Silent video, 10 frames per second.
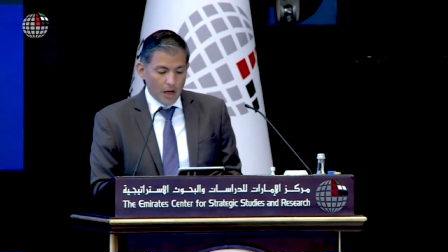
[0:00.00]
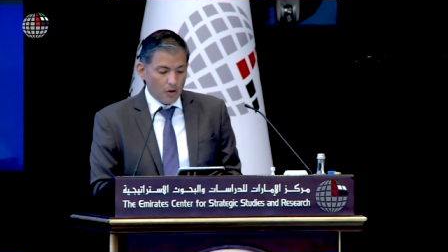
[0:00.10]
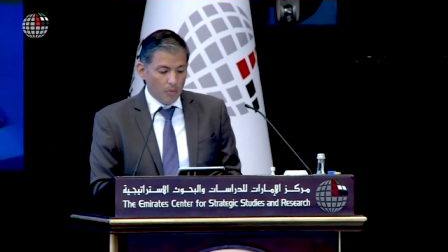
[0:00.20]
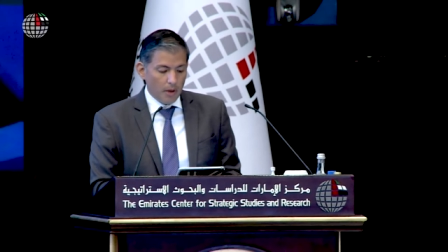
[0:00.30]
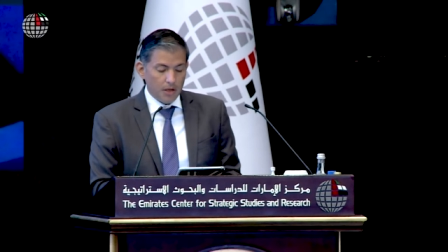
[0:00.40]

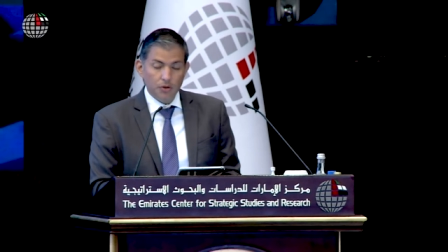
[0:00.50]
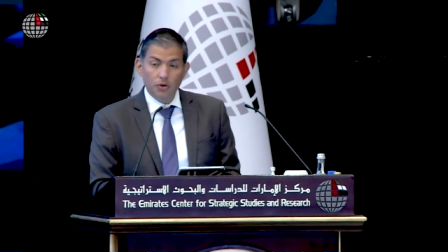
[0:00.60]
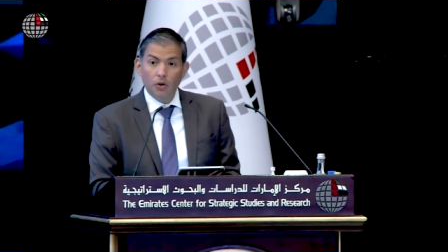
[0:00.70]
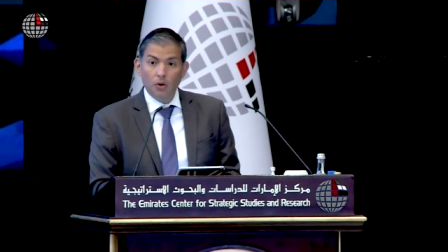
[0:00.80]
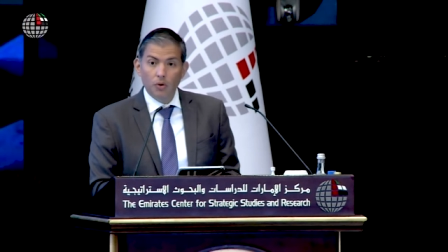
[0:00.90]
Convention
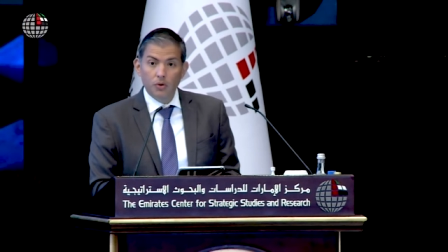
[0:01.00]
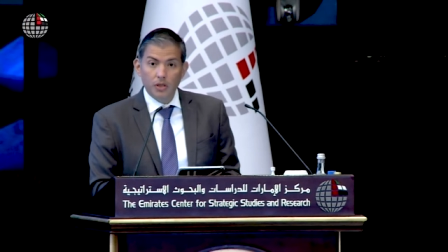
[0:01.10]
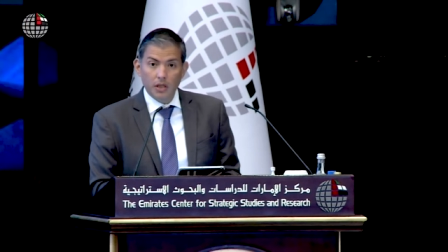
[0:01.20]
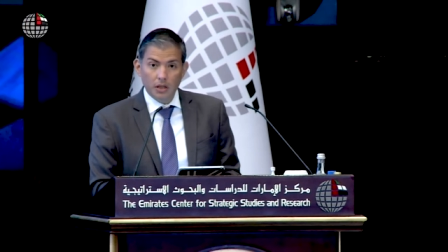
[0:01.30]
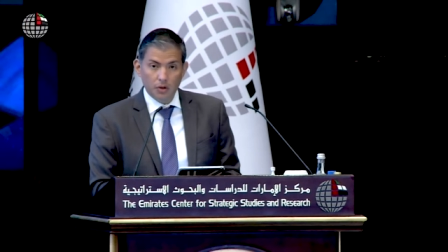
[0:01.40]
concludes
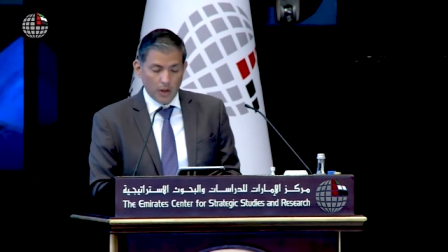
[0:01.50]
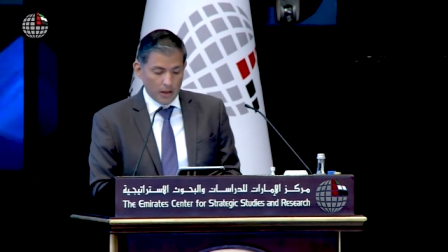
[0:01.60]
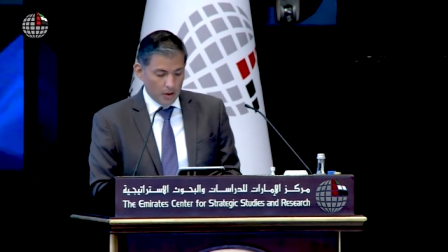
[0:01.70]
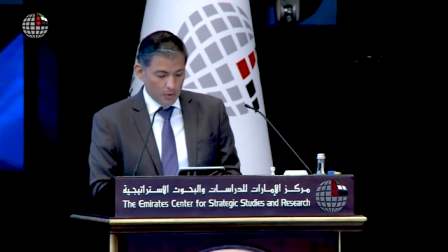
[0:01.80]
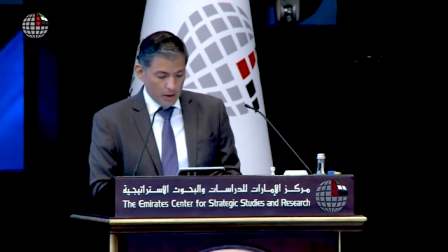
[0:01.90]
in
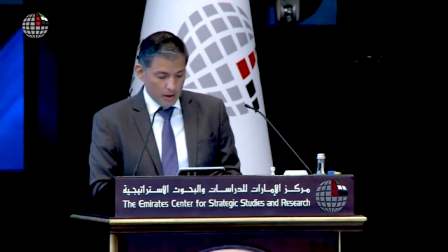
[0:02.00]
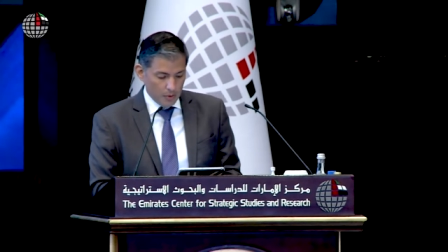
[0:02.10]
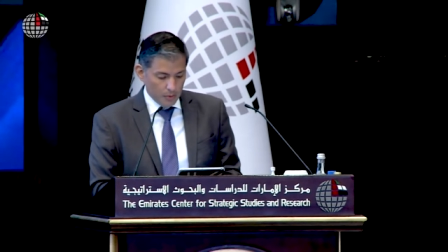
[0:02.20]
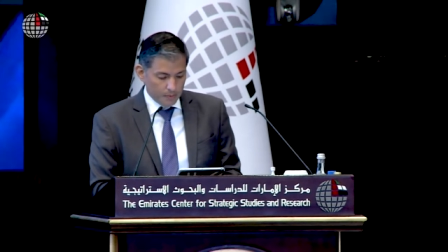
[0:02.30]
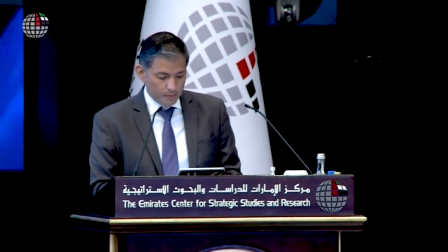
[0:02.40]
2022.